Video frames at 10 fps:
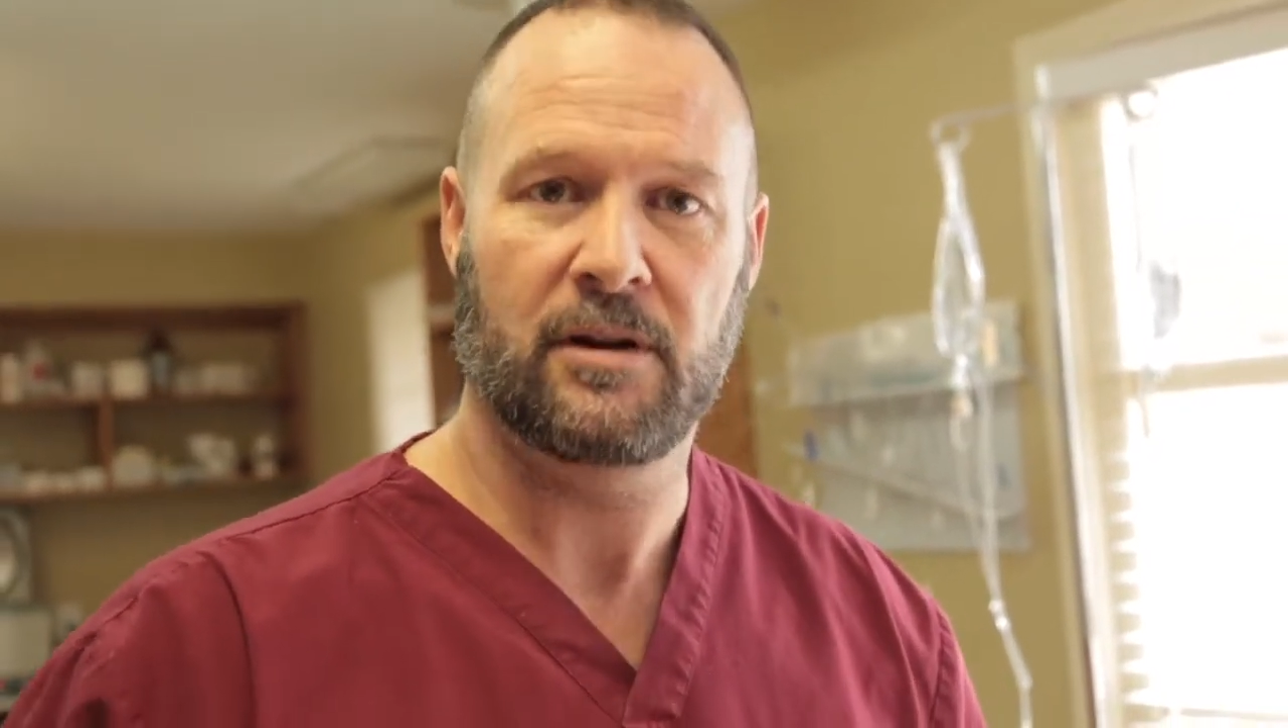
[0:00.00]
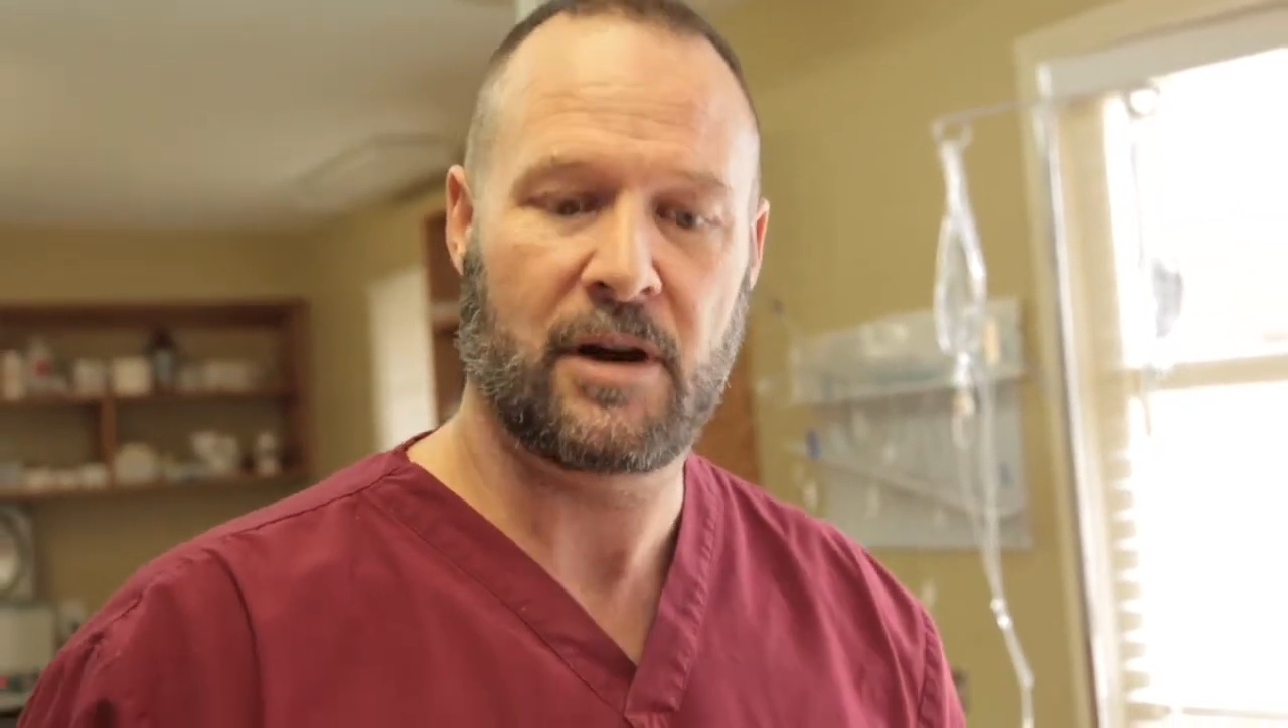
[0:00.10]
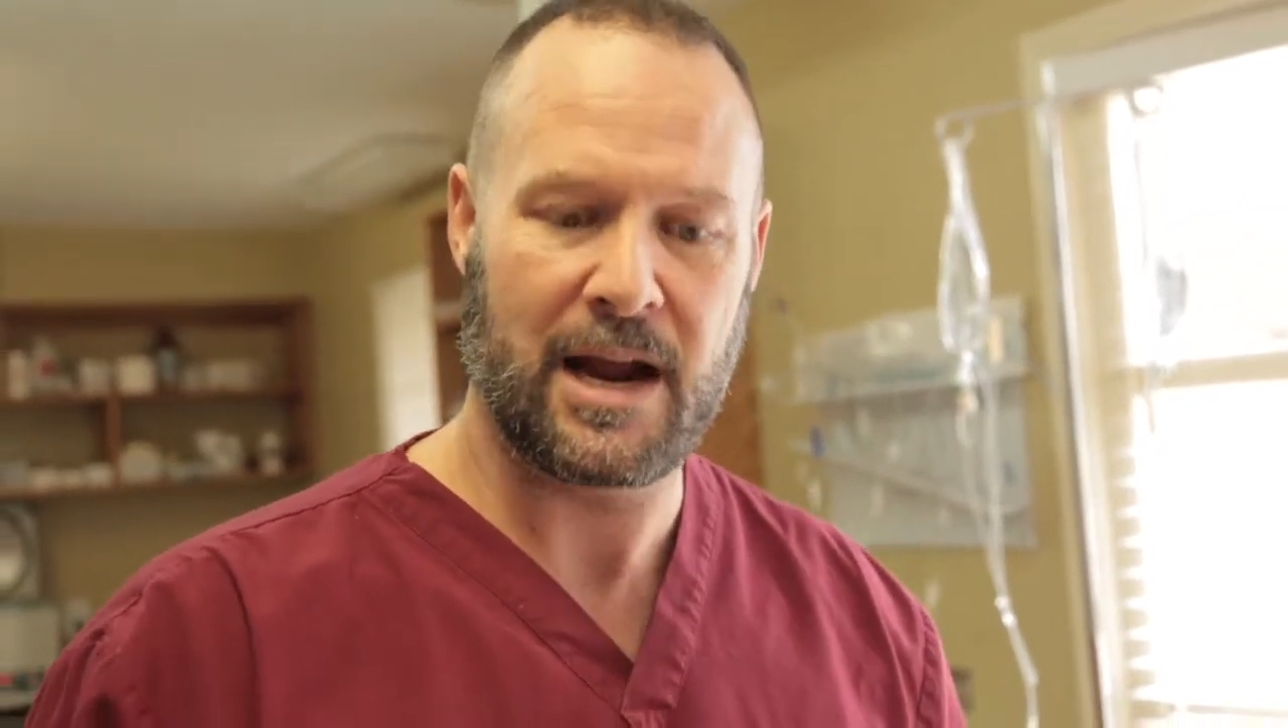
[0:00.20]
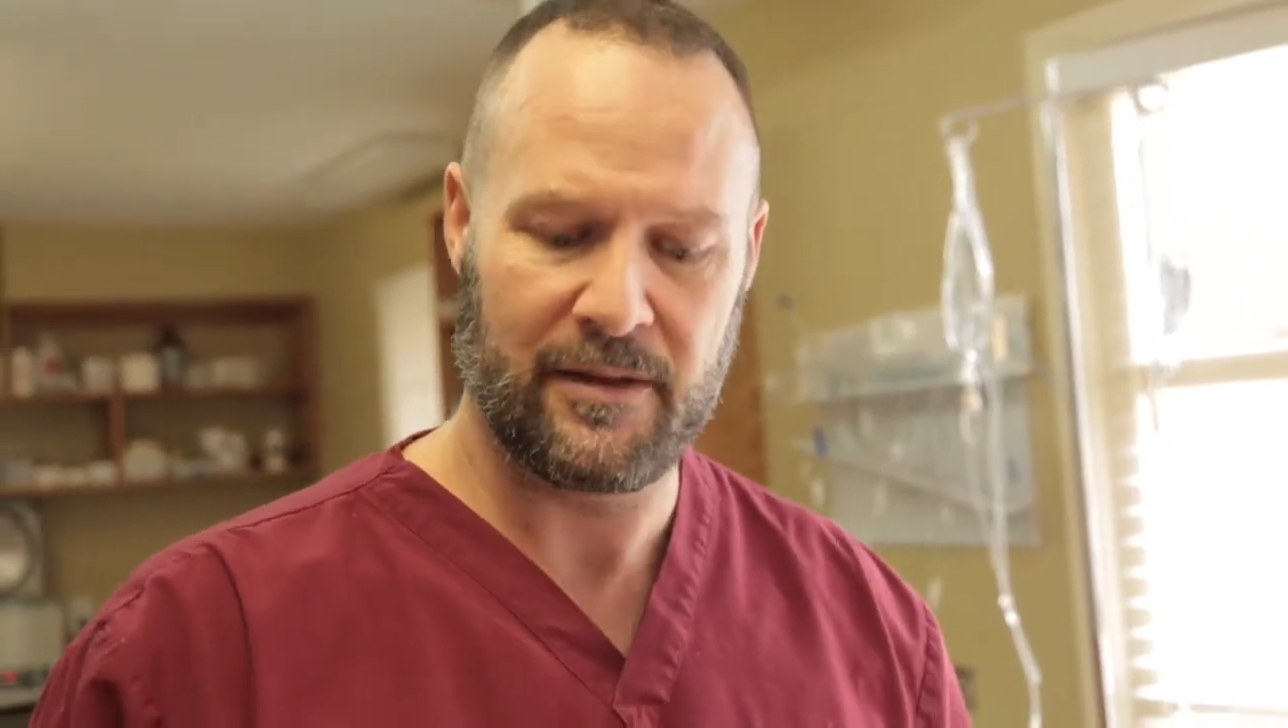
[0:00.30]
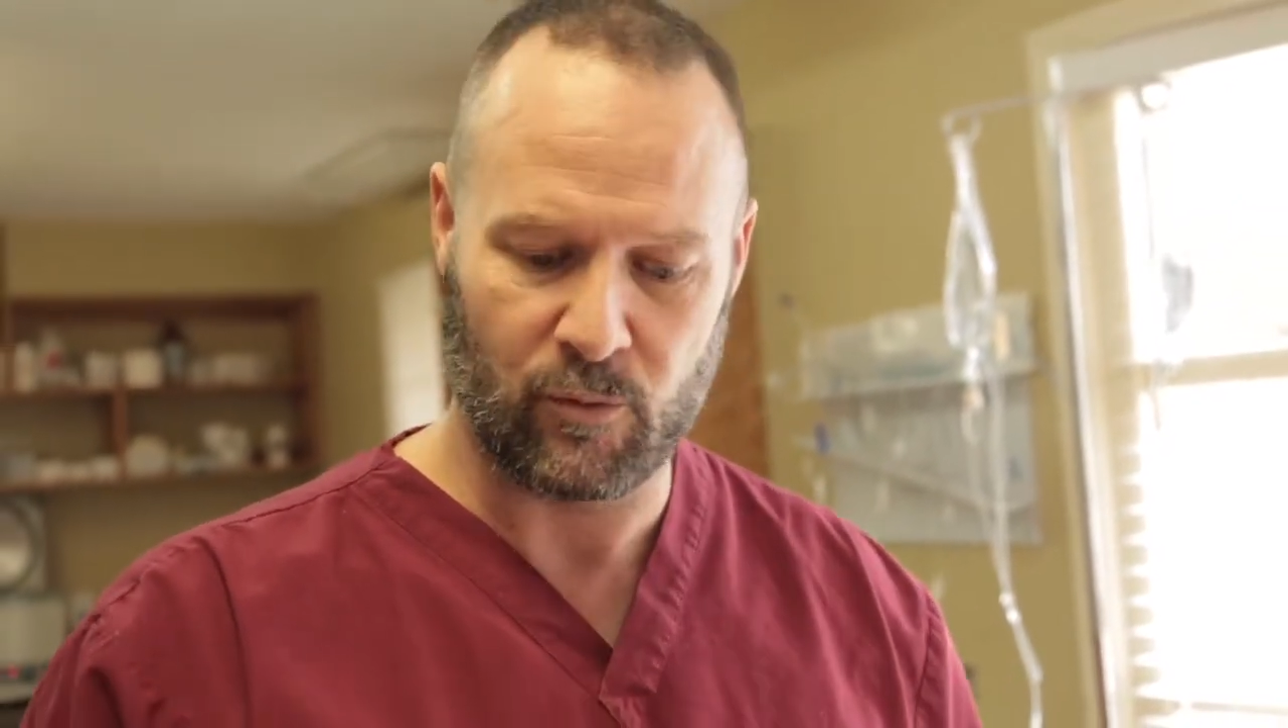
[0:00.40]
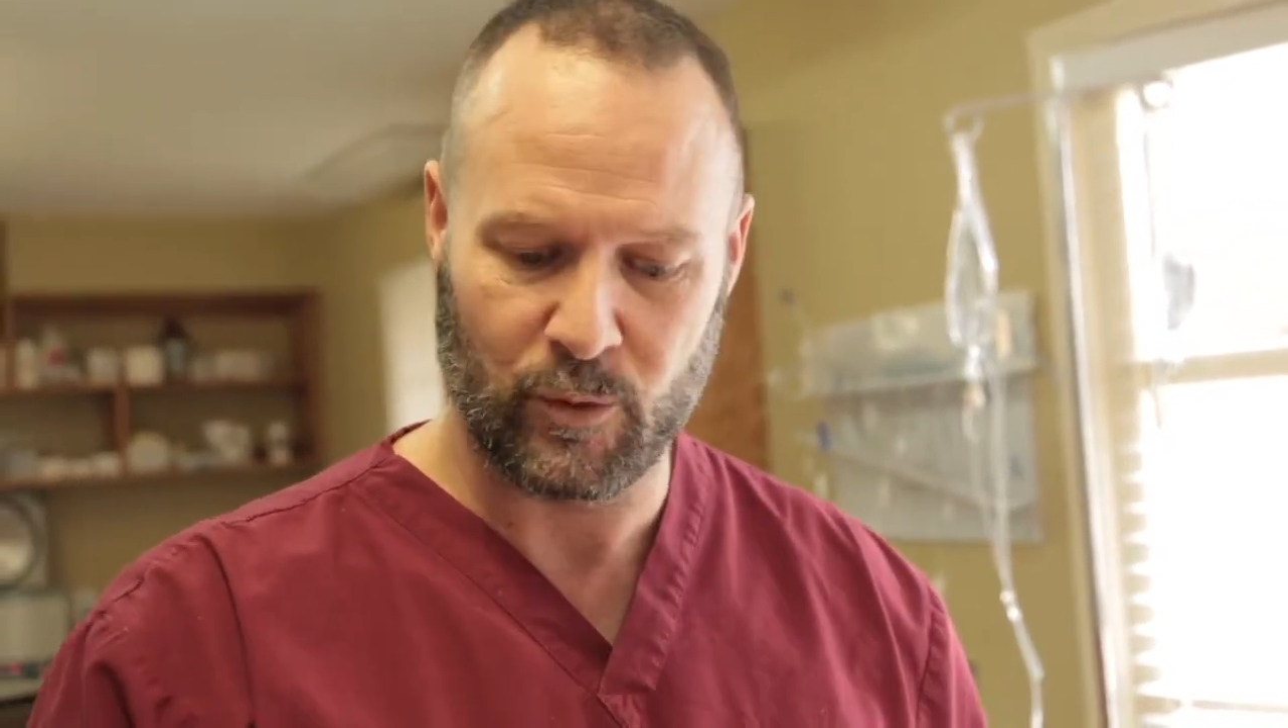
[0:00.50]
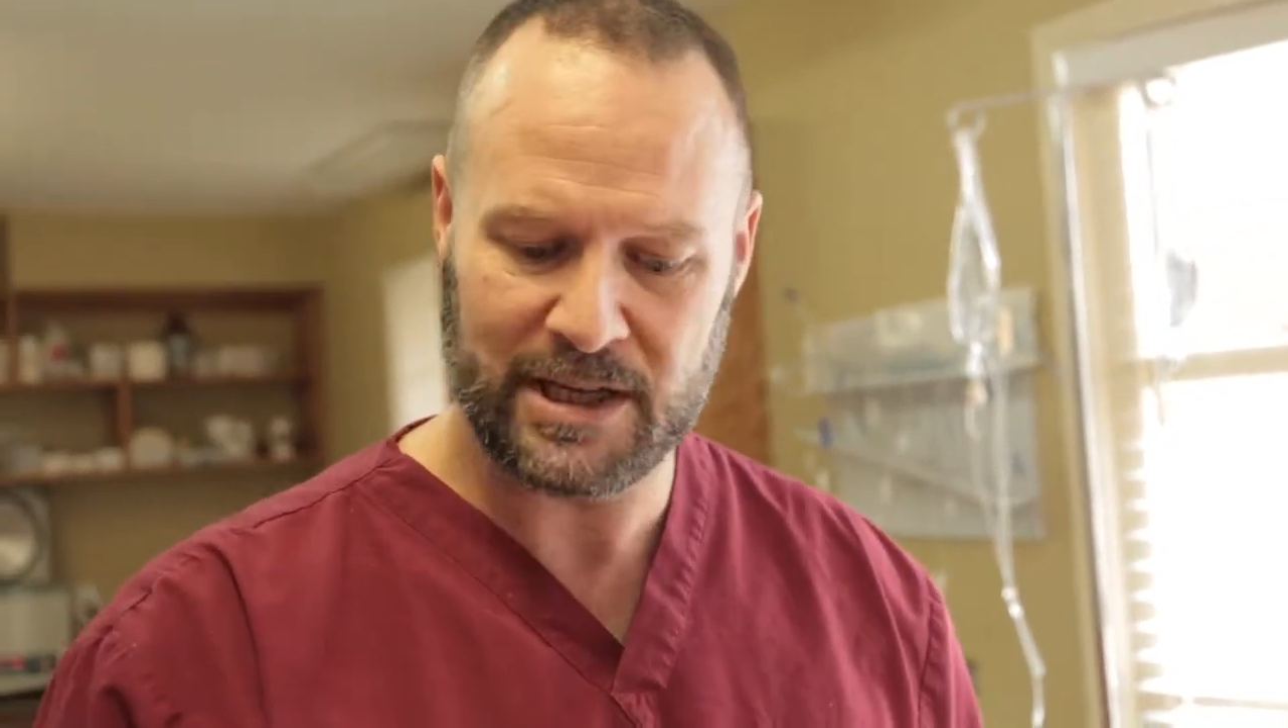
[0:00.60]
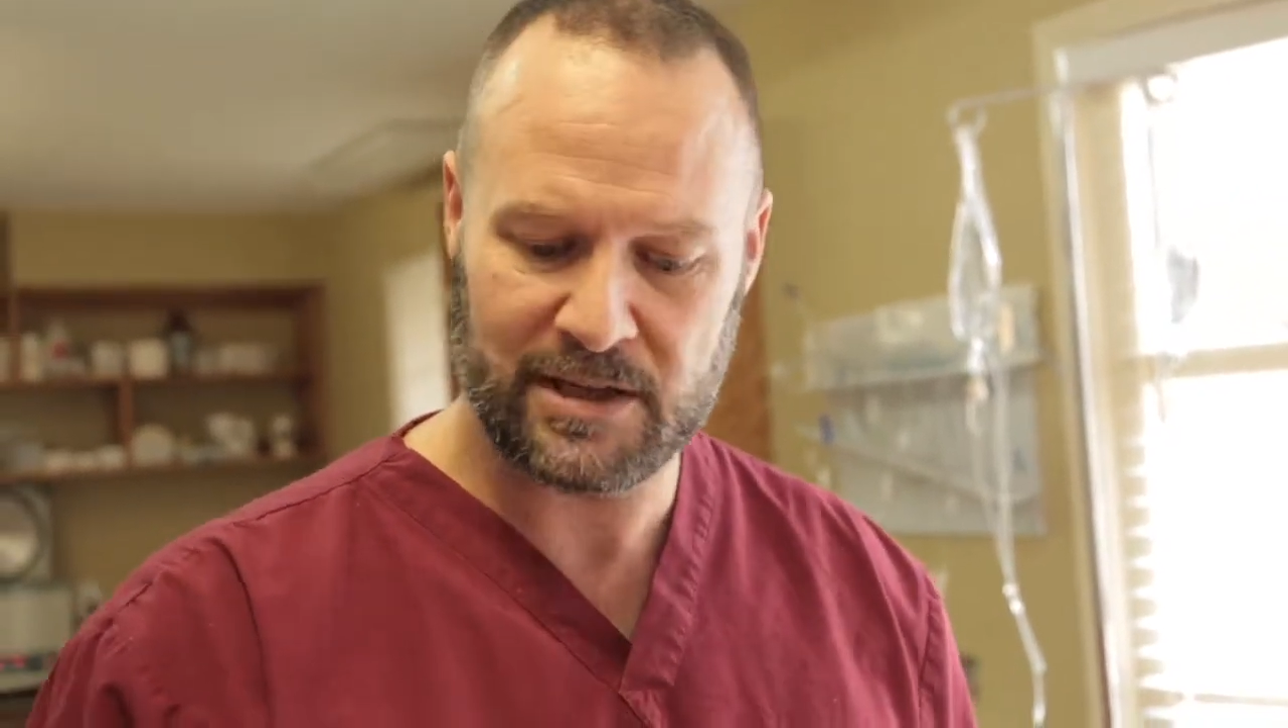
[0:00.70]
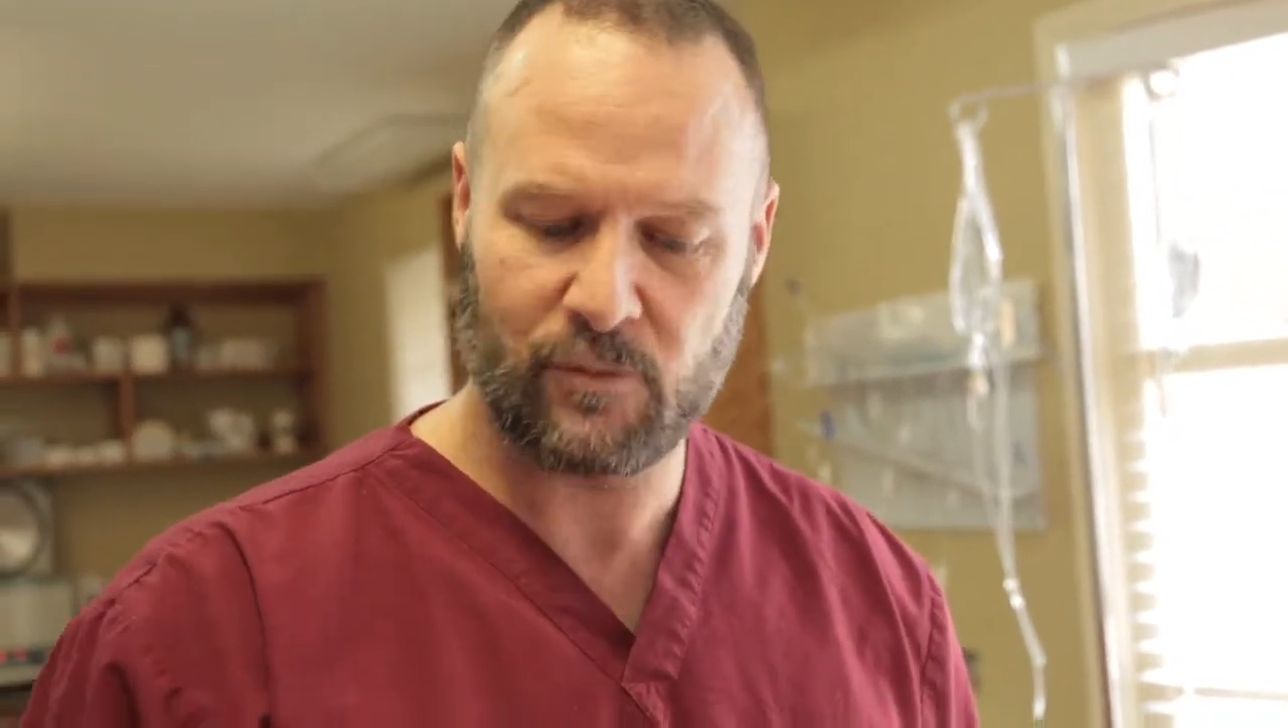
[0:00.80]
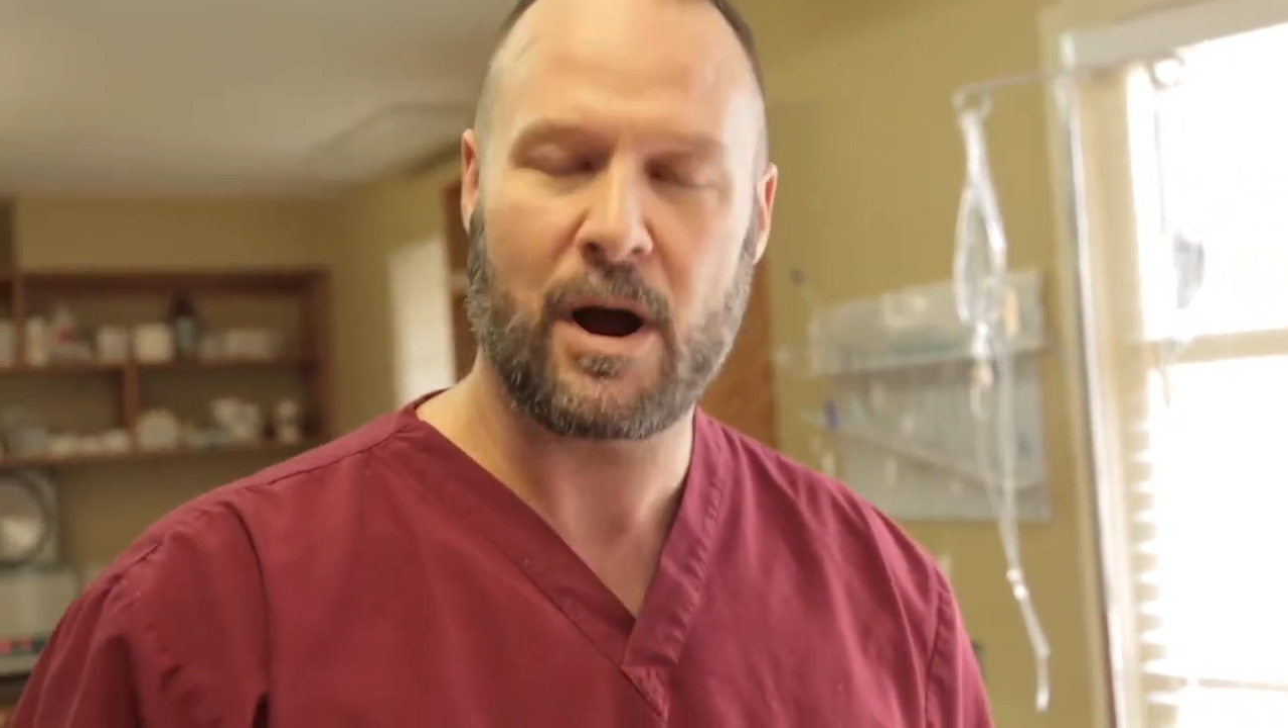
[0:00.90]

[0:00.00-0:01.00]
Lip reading: Okay, the reason